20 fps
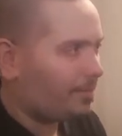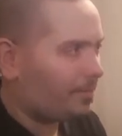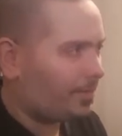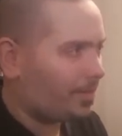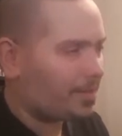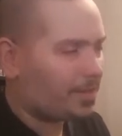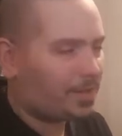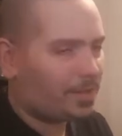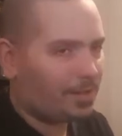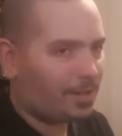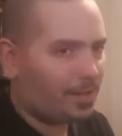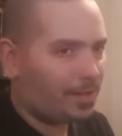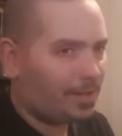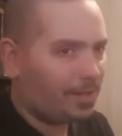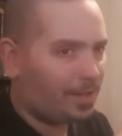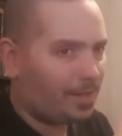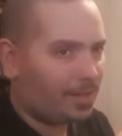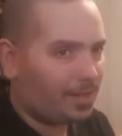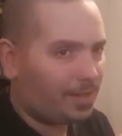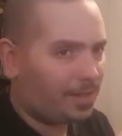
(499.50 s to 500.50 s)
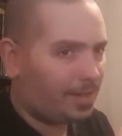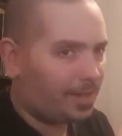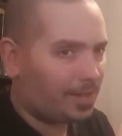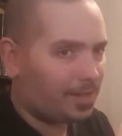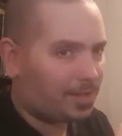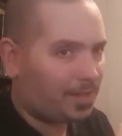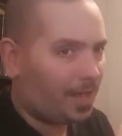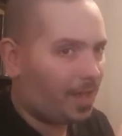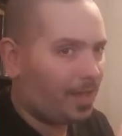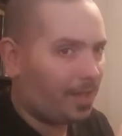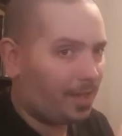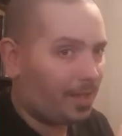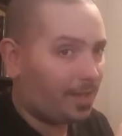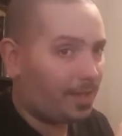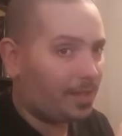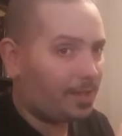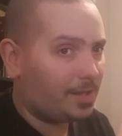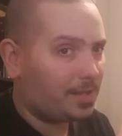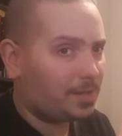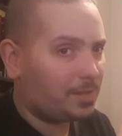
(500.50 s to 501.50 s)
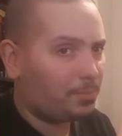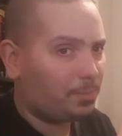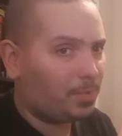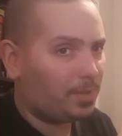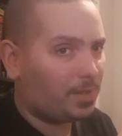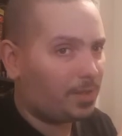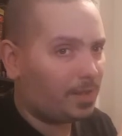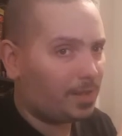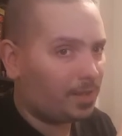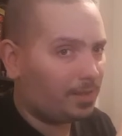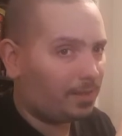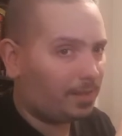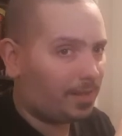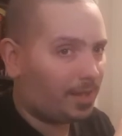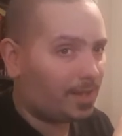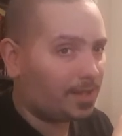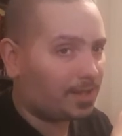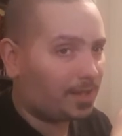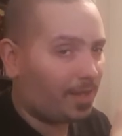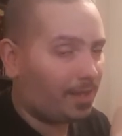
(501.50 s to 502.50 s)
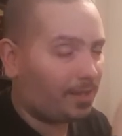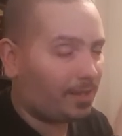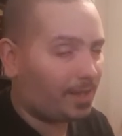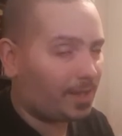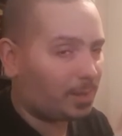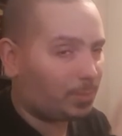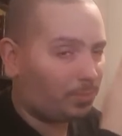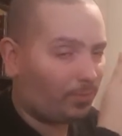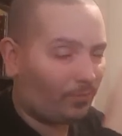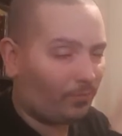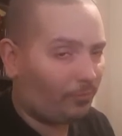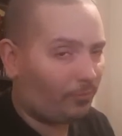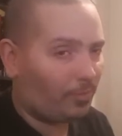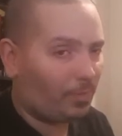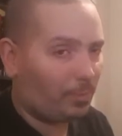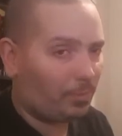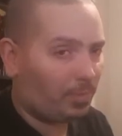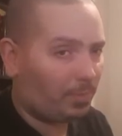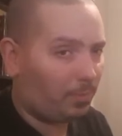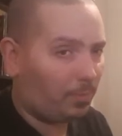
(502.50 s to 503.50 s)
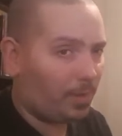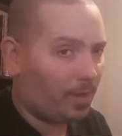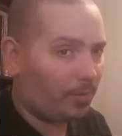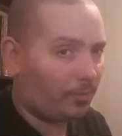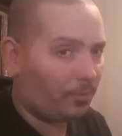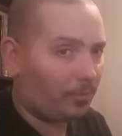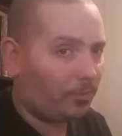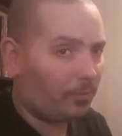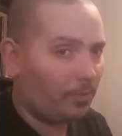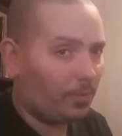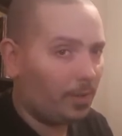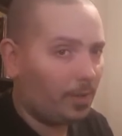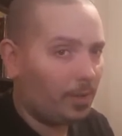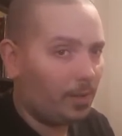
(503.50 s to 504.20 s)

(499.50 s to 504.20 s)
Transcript: this gun and an SKS, but the SKS performed better.